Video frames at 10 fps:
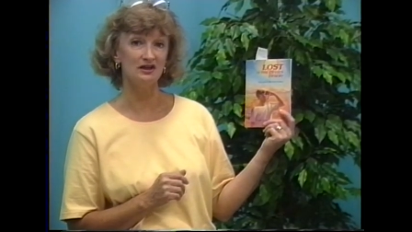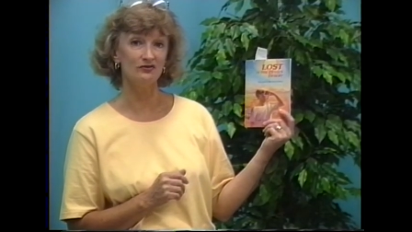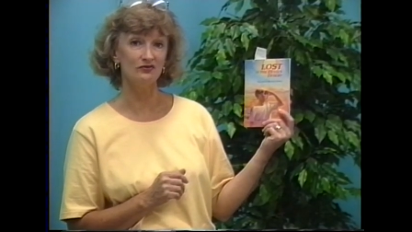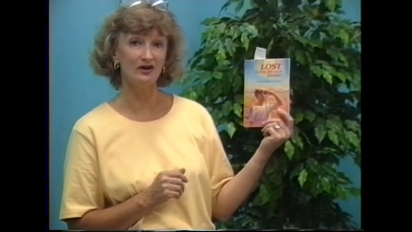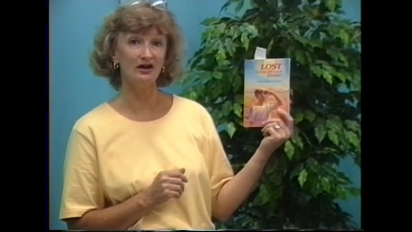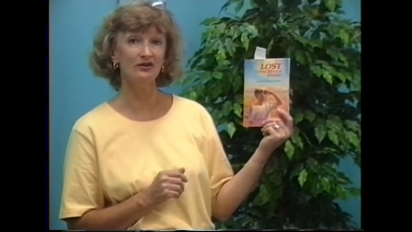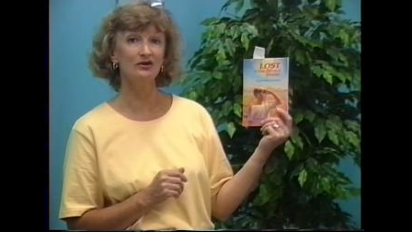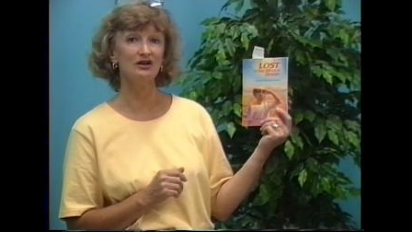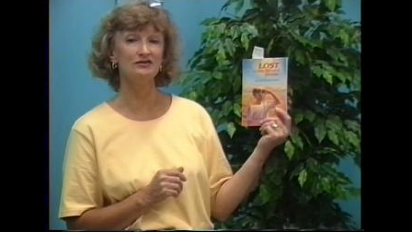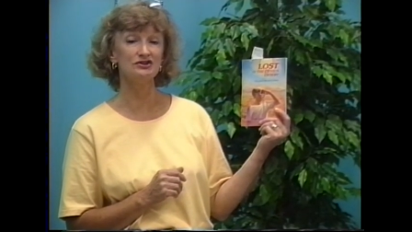and
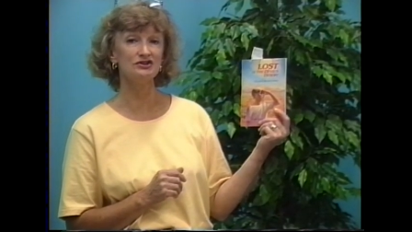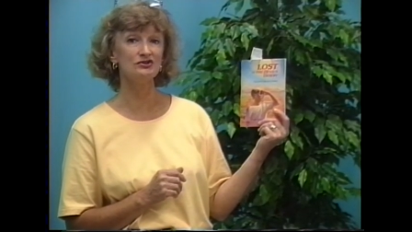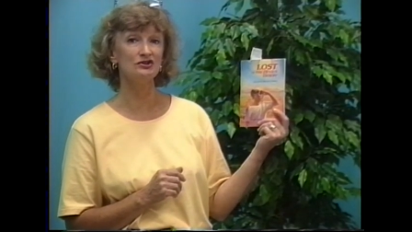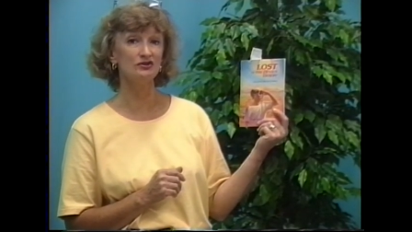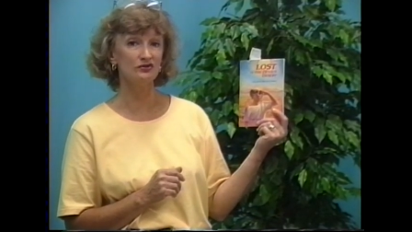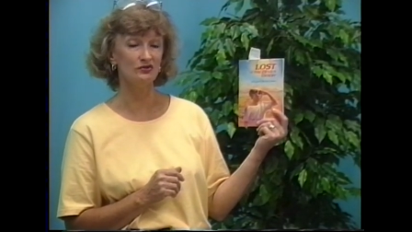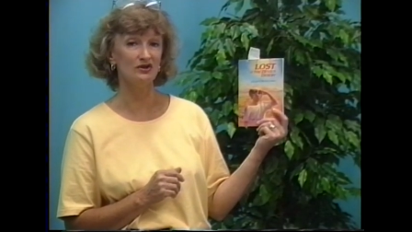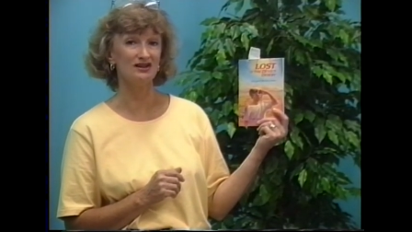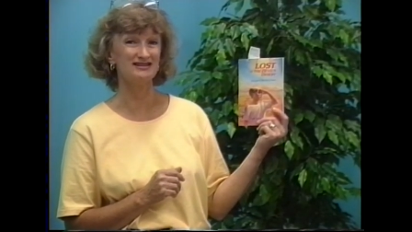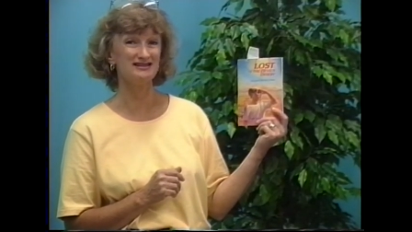father has just gone through
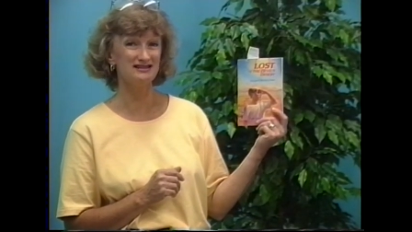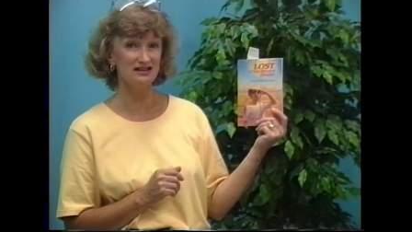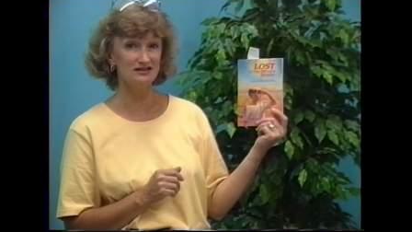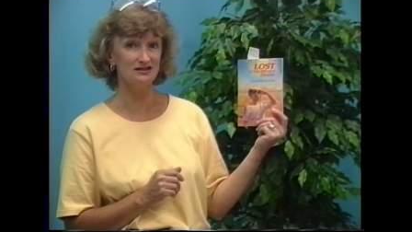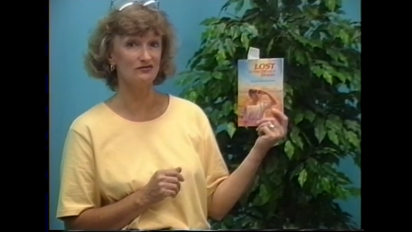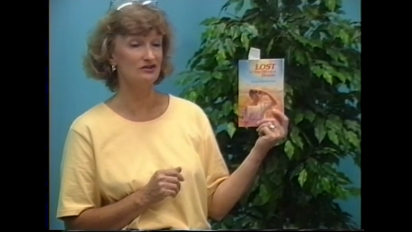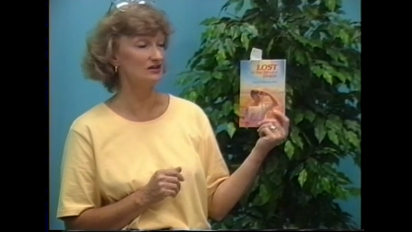extensive